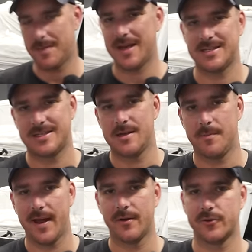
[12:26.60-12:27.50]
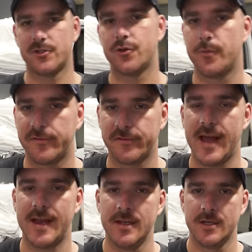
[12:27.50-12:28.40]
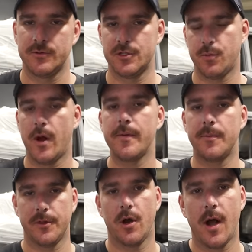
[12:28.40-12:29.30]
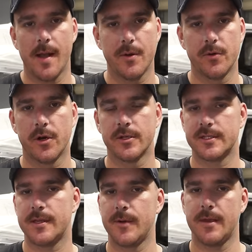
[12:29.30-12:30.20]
makes the panels super flat, which is why we put the high build on, so then we